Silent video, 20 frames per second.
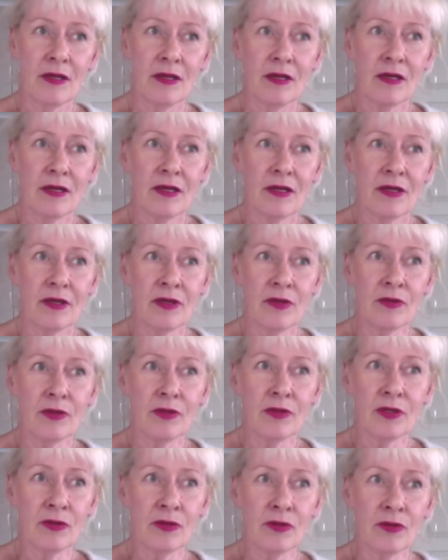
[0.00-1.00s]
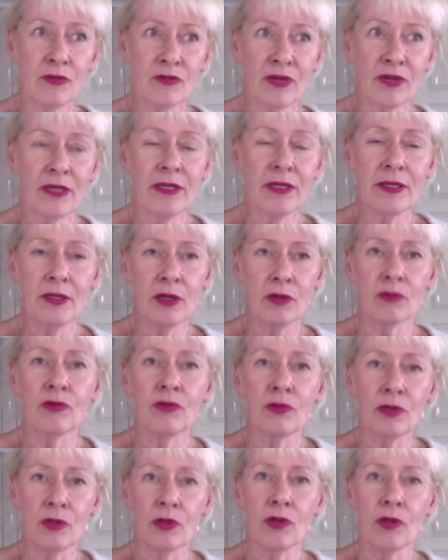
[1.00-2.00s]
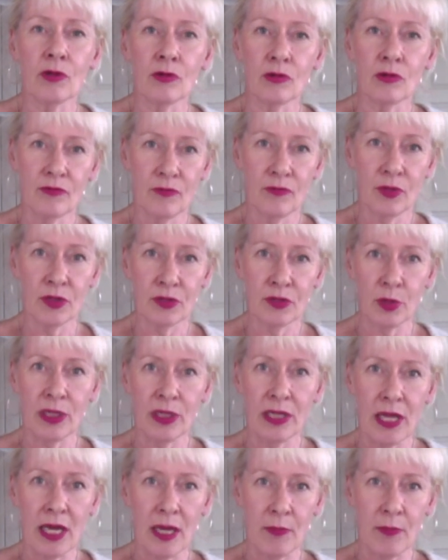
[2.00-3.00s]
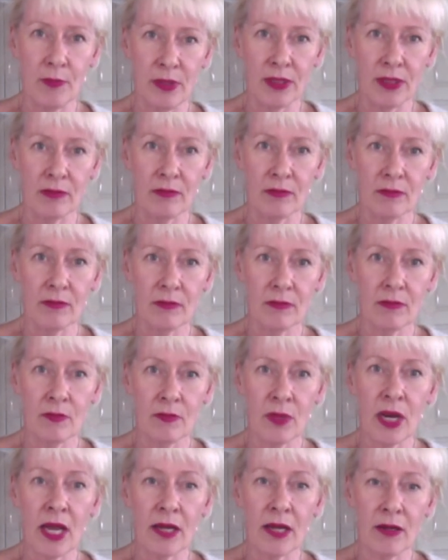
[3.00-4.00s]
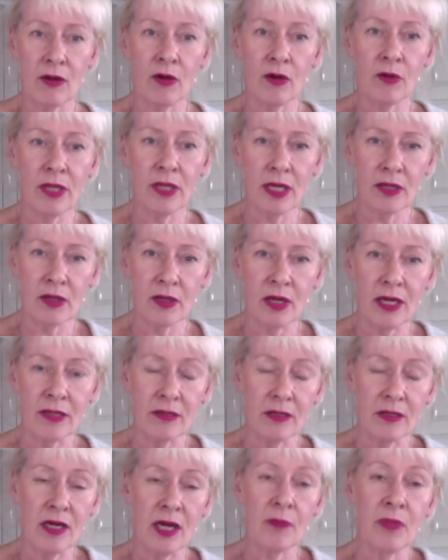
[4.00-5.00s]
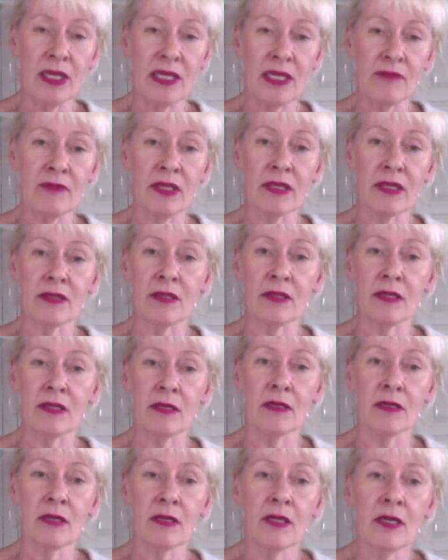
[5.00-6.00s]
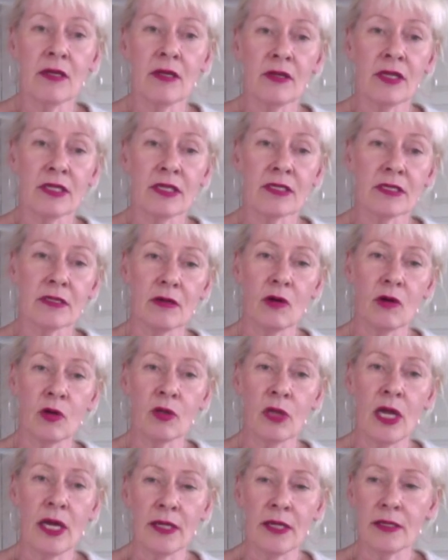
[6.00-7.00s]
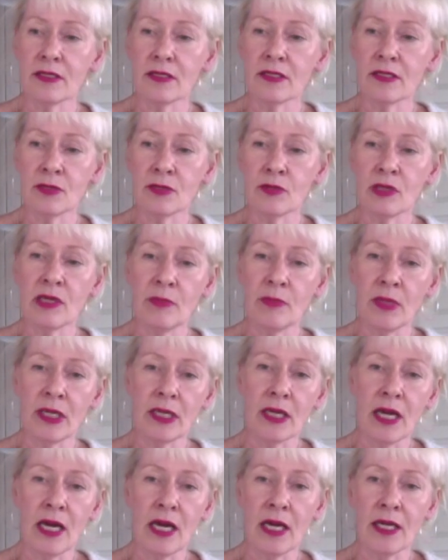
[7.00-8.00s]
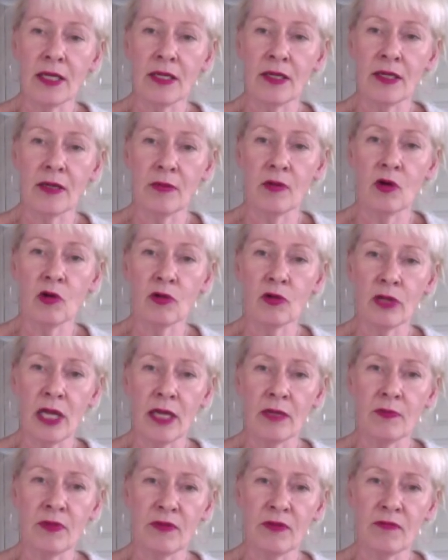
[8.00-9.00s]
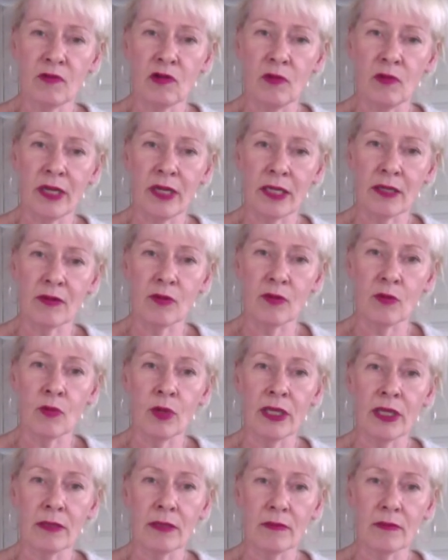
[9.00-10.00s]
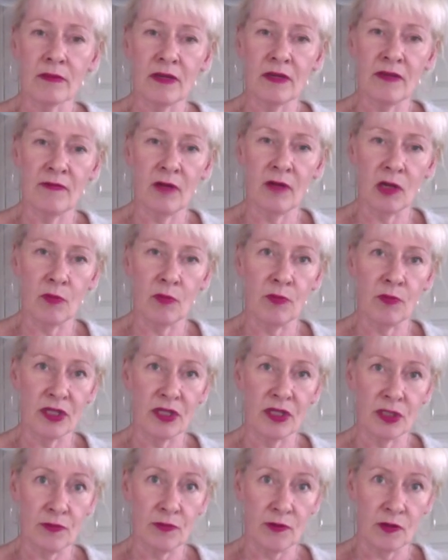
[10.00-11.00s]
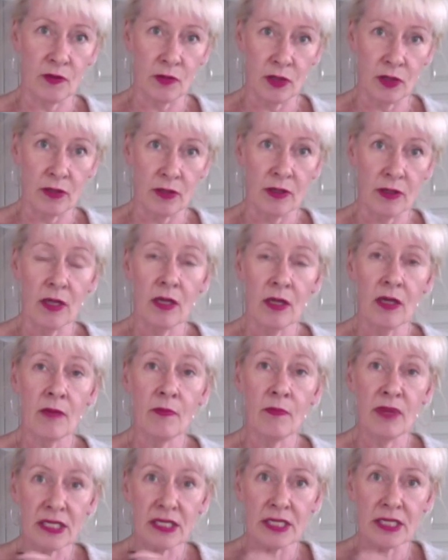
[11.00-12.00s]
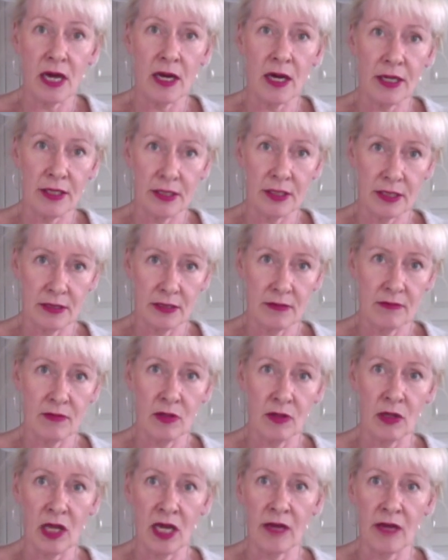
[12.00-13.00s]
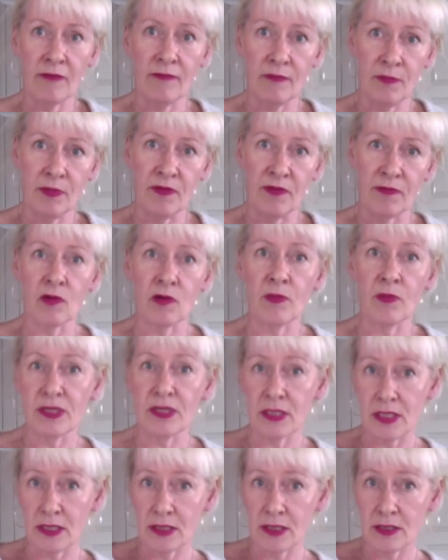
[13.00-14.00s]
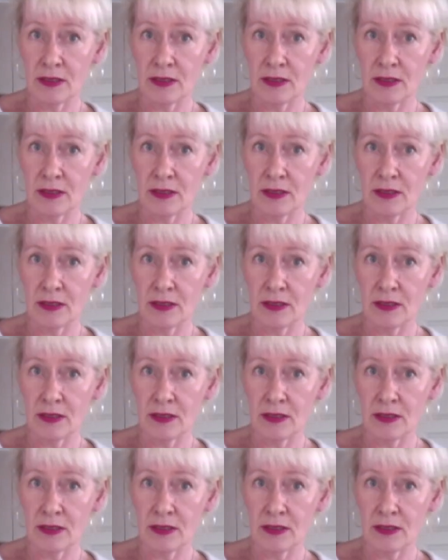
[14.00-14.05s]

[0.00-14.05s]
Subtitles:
you really don't know what will happen. But on the other hand, I believe that this online streaming and online performing will develop much further besides the live performances.